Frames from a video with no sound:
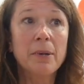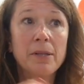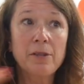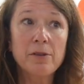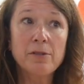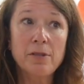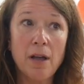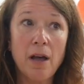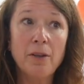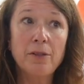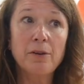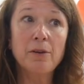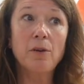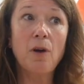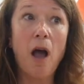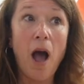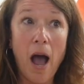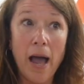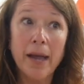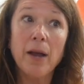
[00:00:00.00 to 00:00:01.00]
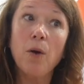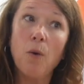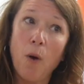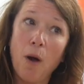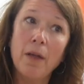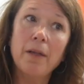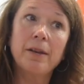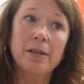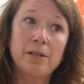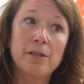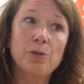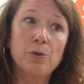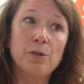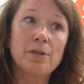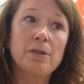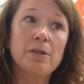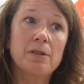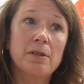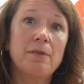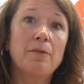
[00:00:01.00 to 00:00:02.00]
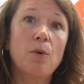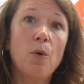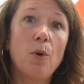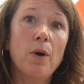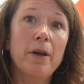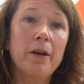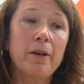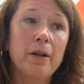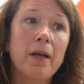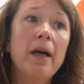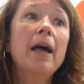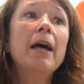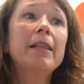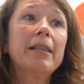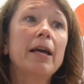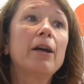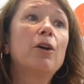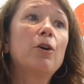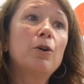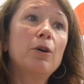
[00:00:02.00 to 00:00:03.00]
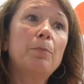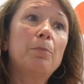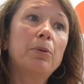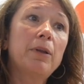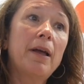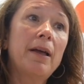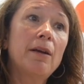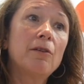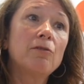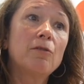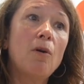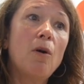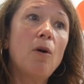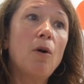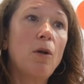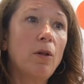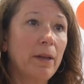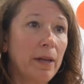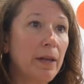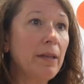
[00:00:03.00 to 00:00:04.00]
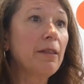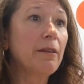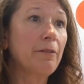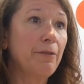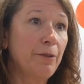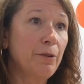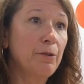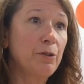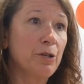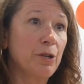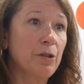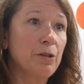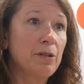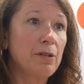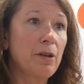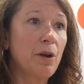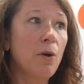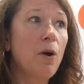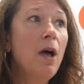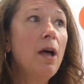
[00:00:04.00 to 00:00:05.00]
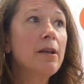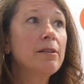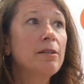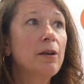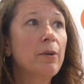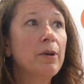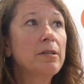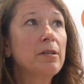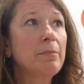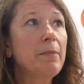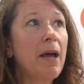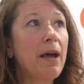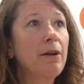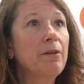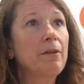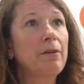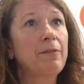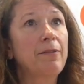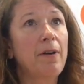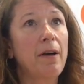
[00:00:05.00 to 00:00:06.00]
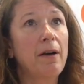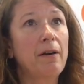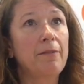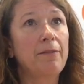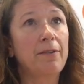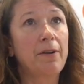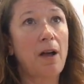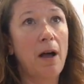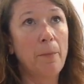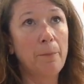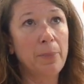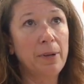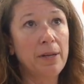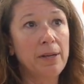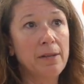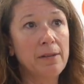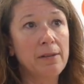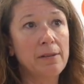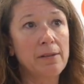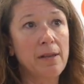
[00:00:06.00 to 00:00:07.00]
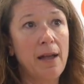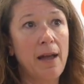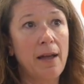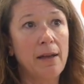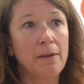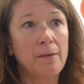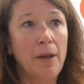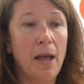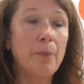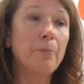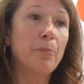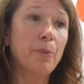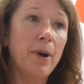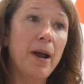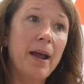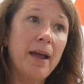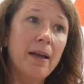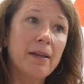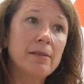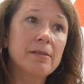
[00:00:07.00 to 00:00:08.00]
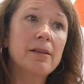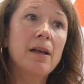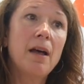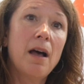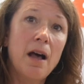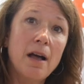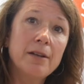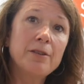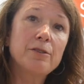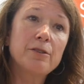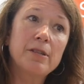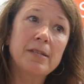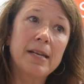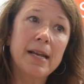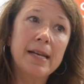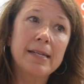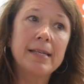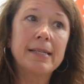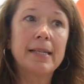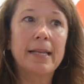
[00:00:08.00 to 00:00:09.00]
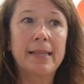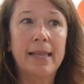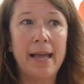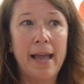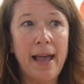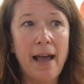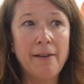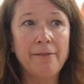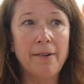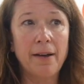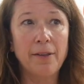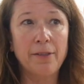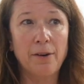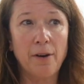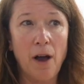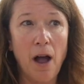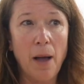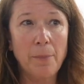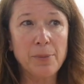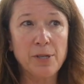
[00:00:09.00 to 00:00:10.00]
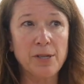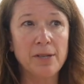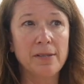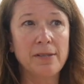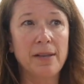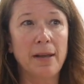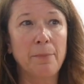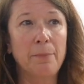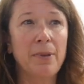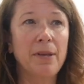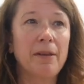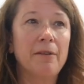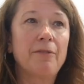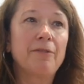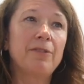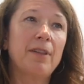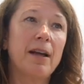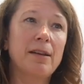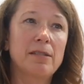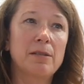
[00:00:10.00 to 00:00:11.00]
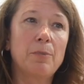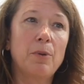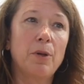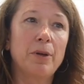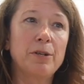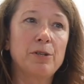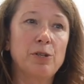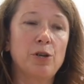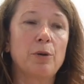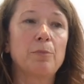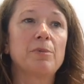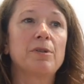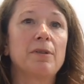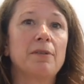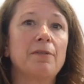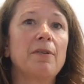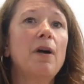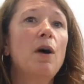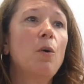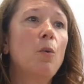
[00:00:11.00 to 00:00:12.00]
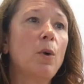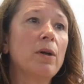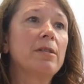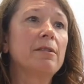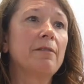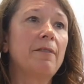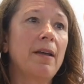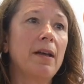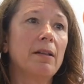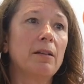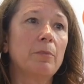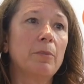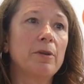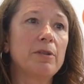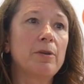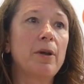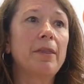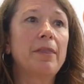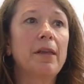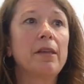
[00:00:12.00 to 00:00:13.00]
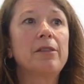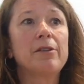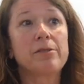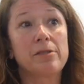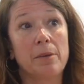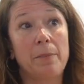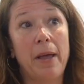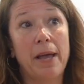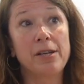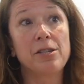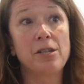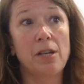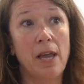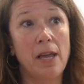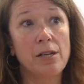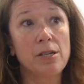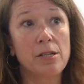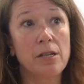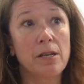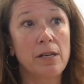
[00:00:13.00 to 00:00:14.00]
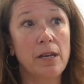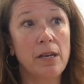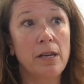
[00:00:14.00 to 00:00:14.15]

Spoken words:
but there's other high quality sources of oil that could play a role in the future. So it's a matter matter of companies and brands understanding that they have other options and being flexible in terms of what's available. So I think there's some education